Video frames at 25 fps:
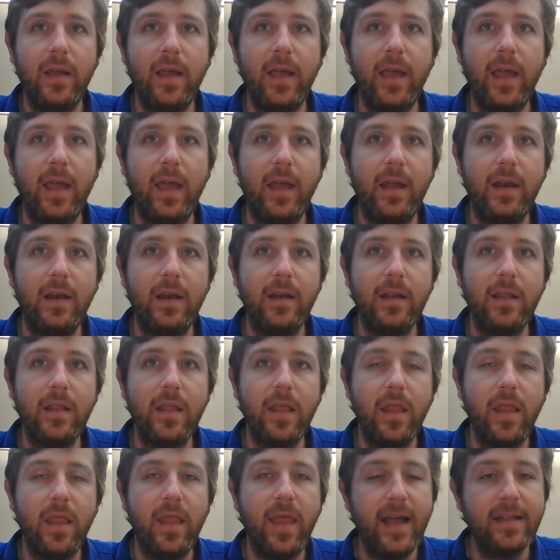And
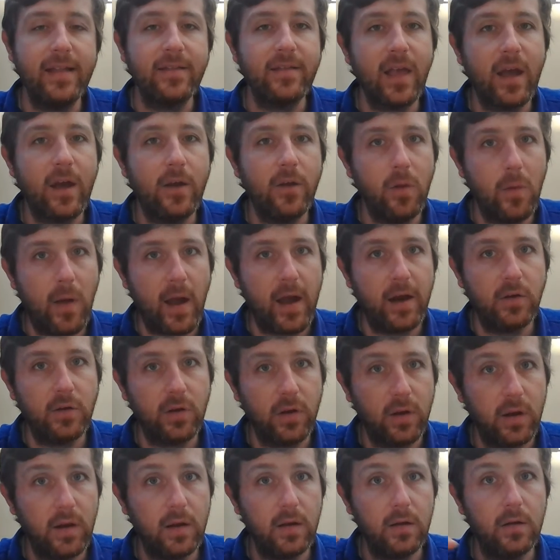that's how you
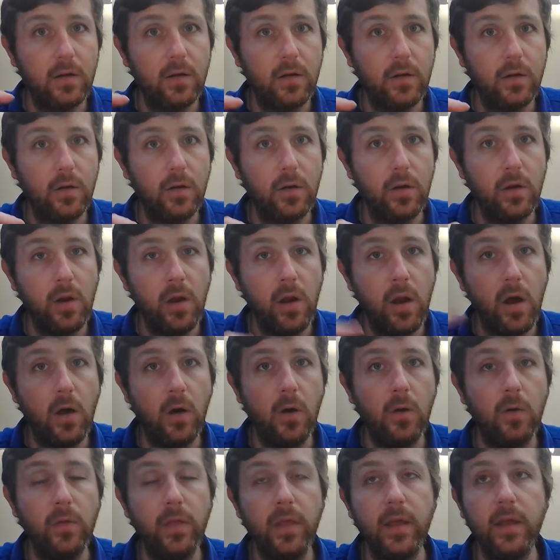actually
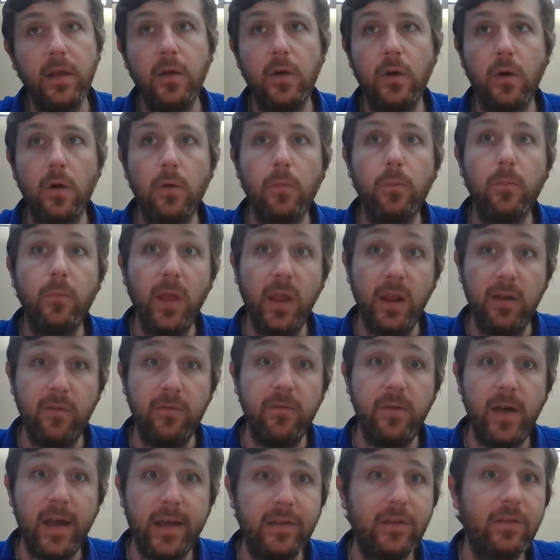know that you're
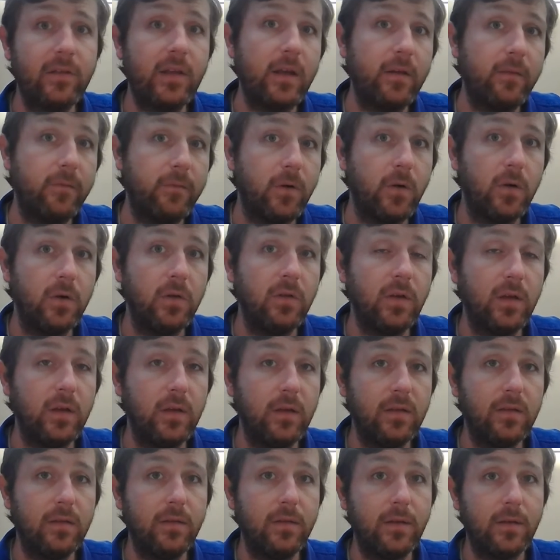investing
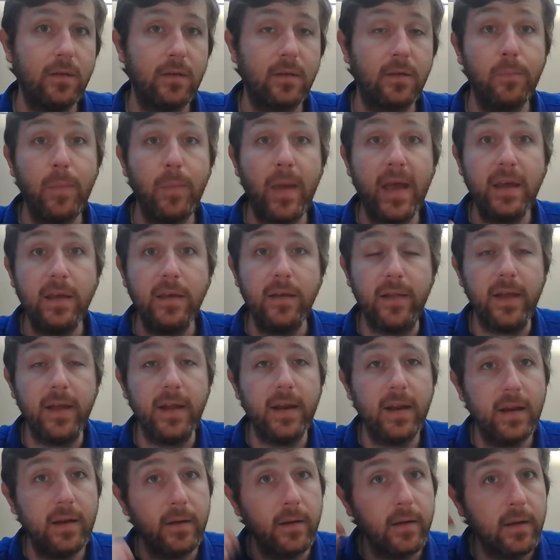versus
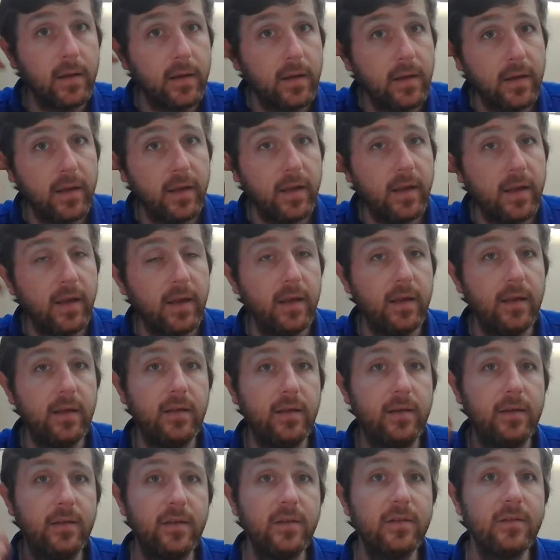speculating,
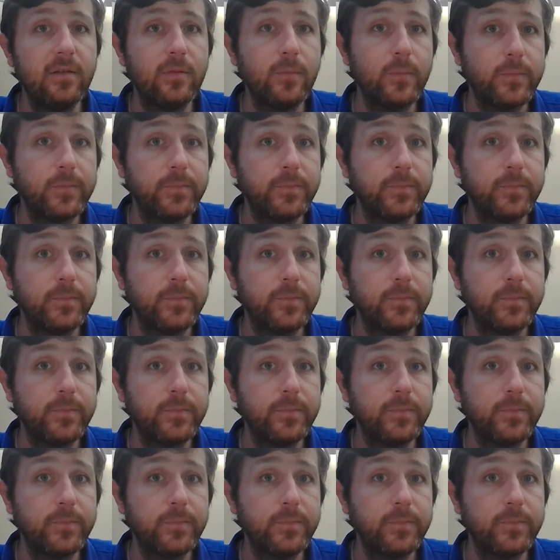is